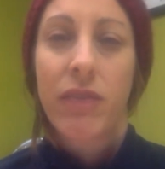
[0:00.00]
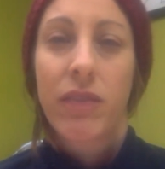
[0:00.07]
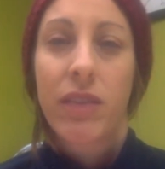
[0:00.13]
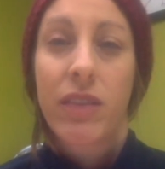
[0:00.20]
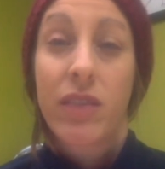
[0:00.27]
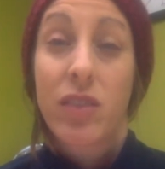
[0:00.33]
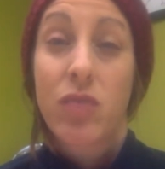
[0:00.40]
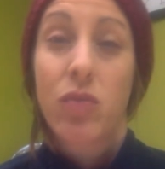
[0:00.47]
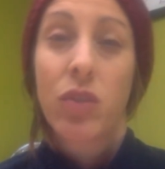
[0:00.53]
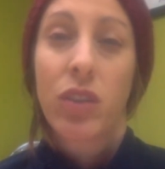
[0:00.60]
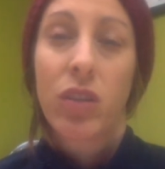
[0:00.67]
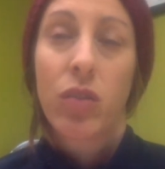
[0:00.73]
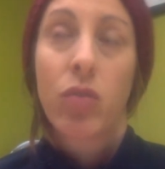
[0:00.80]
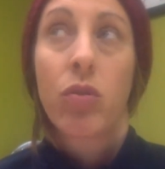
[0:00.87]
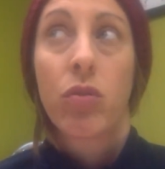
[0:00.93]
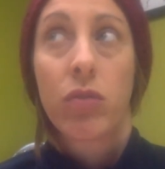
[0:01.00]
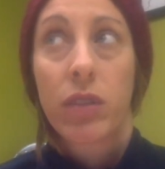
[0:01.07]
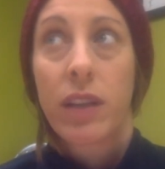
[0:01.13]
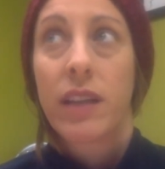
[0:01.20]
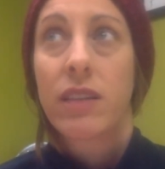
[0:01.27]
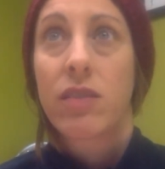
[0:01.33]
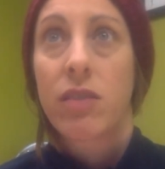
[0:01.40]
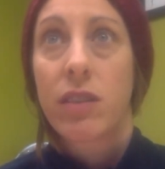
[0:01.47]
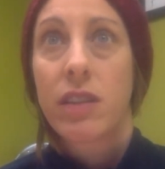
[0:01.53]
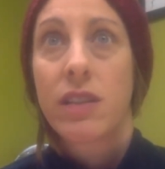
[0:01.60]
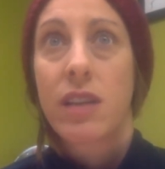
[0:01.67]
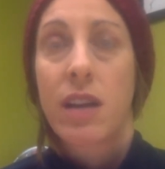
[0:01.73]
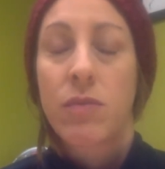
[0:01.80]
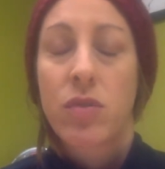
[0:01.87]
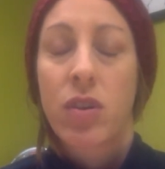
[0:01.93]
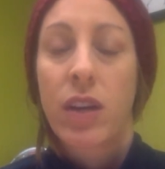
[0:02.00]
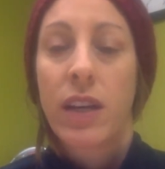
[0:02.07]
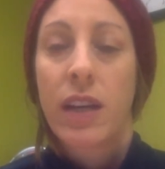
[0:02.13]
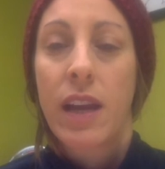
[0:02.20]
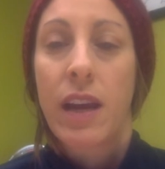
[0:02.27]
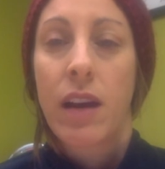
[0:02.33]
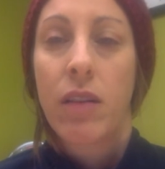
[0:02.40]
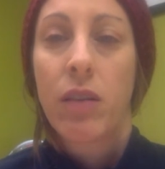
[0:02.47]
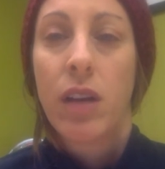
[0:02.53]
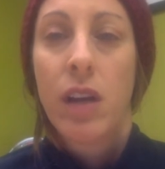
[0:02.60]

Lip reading: it's really cold, like during the times right now.